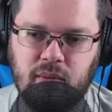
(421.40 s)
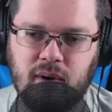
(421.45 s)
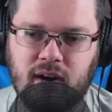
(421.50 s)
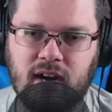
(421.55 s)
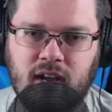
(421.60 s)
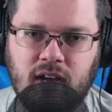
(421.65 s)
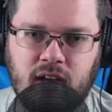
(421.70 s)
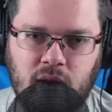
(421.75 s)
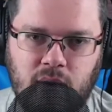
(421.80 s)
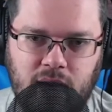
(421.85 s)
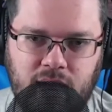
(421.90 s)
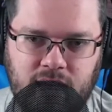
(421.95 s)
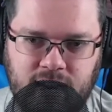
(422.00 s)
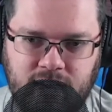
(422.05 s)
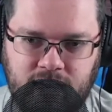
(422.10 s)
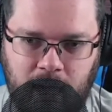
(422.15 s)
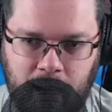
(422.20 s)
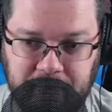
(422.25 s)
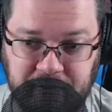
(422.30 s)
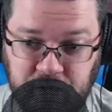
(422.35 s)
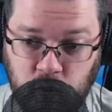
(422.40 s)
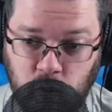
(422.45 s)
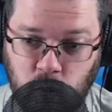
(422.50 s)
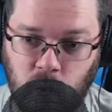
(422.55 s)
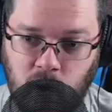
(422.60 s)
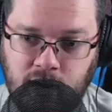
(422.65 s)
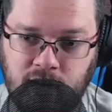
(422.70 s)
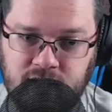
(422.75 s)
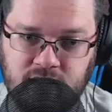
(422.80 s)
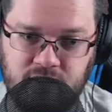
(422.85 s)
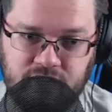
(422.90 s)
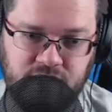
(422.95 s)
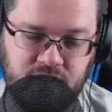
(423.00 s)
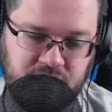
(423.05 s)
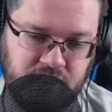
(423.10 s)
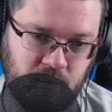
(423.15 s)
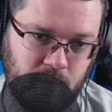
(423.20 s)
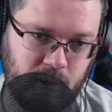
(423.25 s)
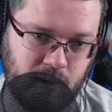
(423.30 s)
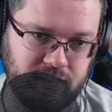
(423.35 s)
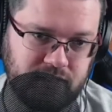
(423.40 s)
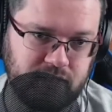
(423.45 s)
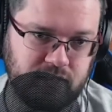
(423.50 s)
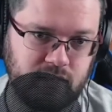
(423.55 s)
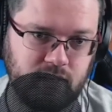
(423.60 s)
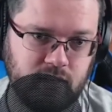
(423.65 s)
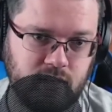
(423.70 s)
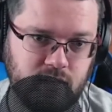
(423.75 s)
we're going to go ahead and capture one and defeat the rest.